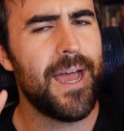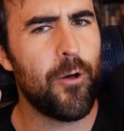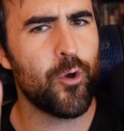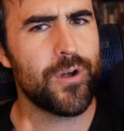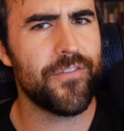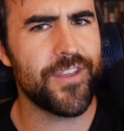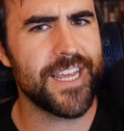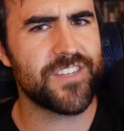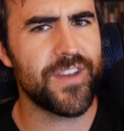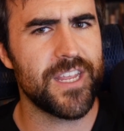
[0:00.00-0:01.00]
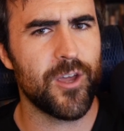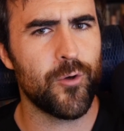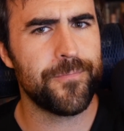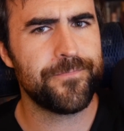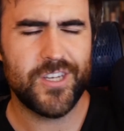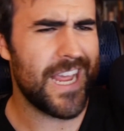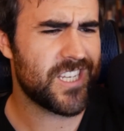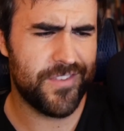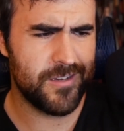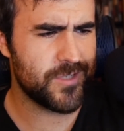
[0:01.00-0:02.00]
I'm going to read for the next video.
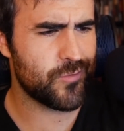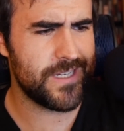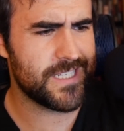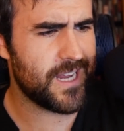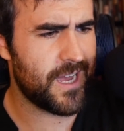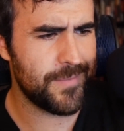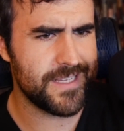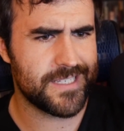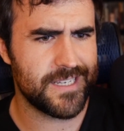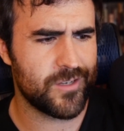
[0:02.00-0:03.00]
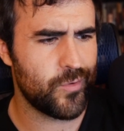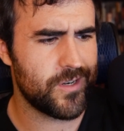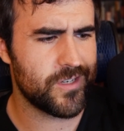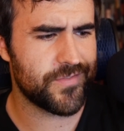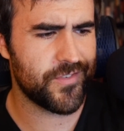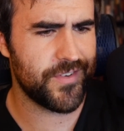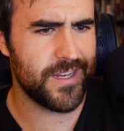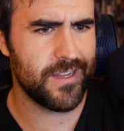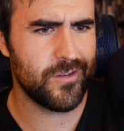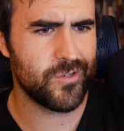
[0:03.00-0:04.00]
JacksFilms reads comments and Twitters for
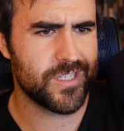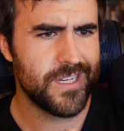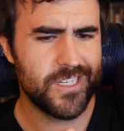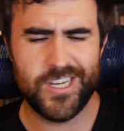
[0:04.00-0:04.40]
videos.